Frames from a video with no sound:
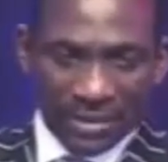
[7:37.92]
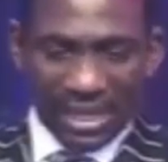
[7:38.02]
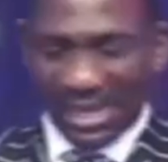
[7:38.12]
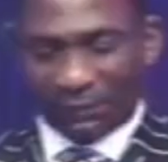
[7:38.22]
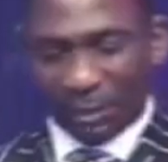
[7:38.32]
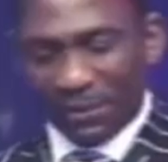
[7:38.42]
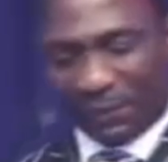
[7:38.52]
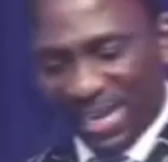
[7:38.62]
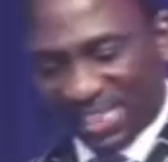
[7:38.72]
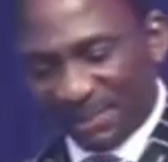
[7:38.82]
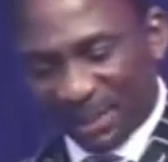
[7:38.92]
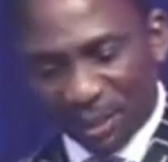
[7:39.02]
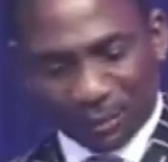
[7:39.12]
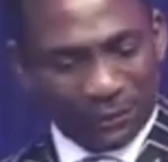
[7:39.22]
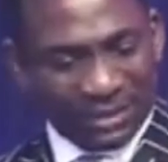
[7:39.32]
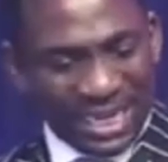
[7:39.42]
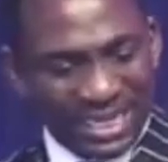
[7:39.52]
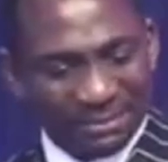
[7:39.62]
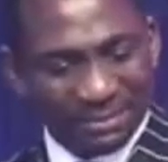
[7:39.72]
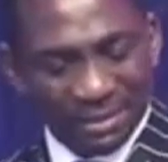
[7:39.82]
I have to be fast because of
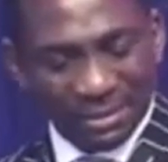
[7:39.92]
time.